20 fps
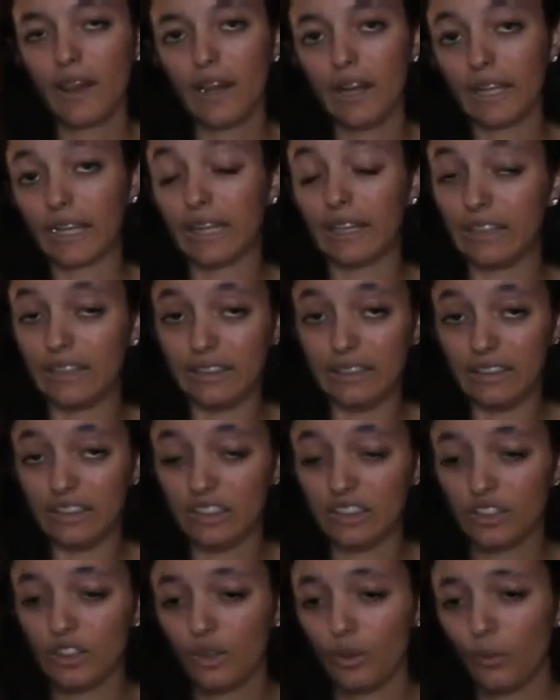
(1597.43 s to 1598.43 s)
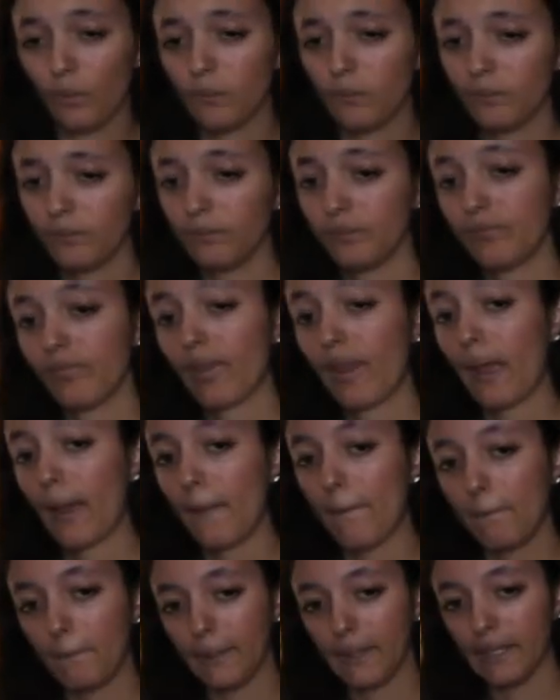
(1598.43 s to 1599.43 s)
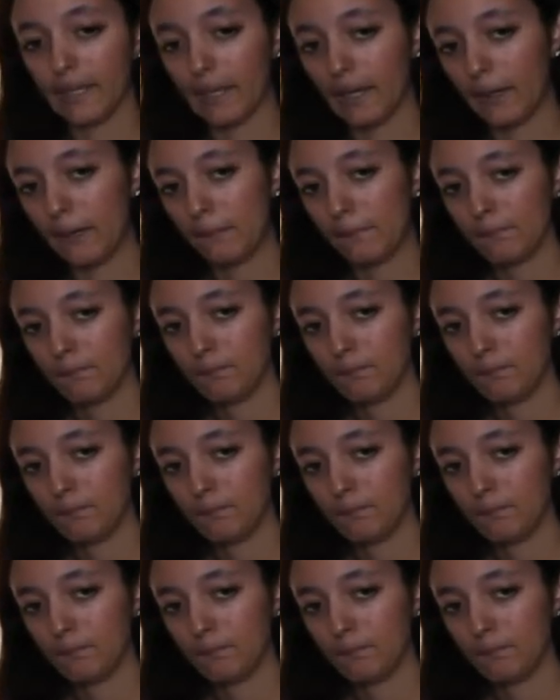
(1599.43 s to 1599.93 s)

Like, I didn't need to. But yeah.